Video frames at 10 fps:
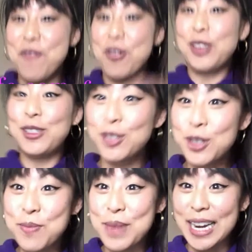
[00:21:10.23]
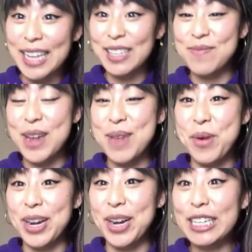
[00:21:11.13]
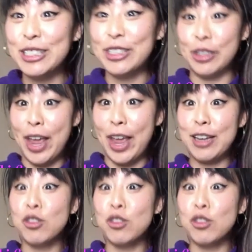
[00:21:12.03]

first 2 minutes of my morning just to like